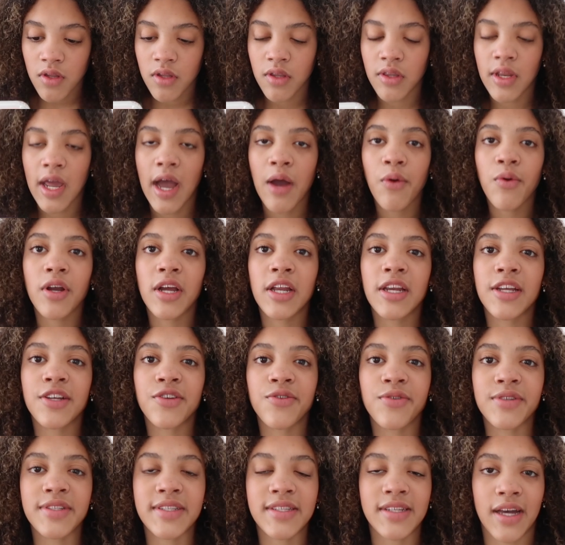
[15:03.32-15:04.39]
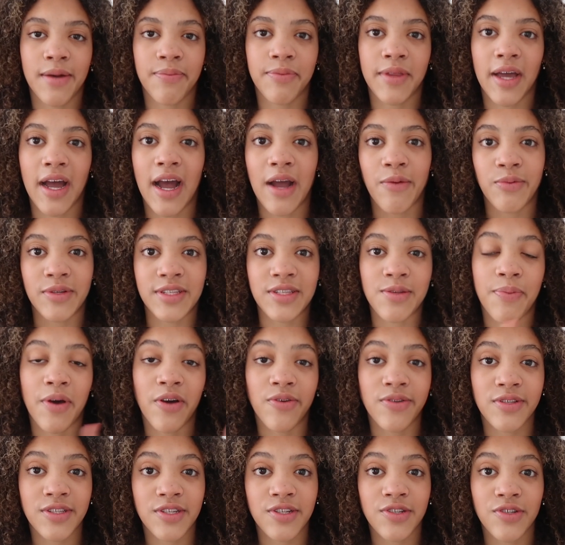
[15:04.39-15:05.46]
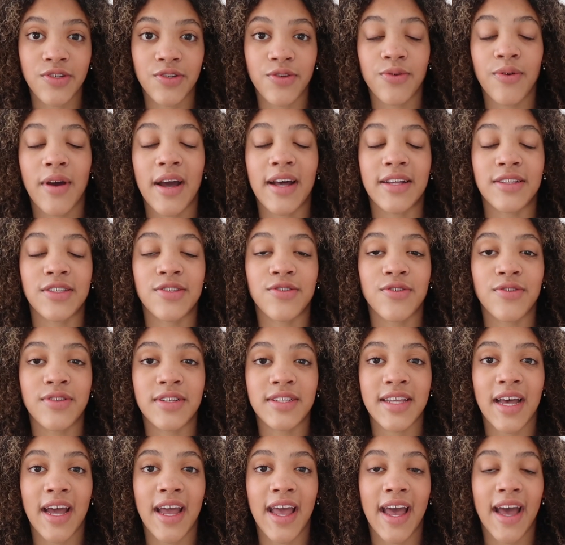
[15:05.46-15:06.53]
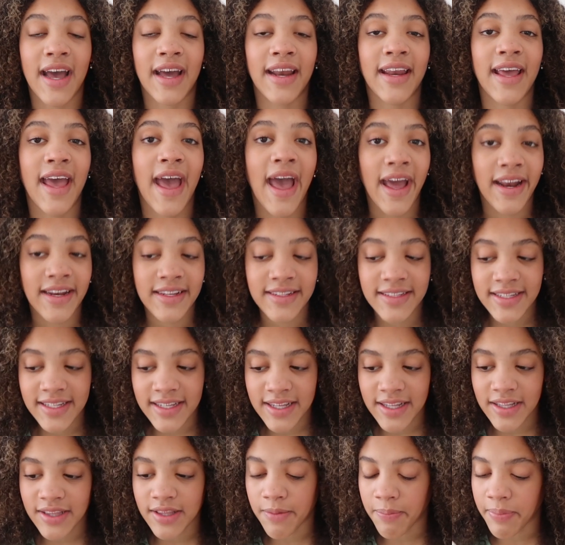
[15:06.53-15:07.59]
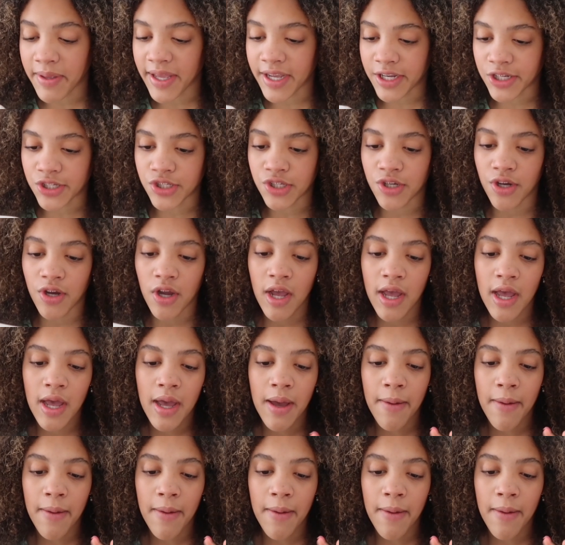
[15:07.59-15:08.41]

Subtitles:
Now we're gonna do a step that I was supposed to do as soon as I had edited the picture,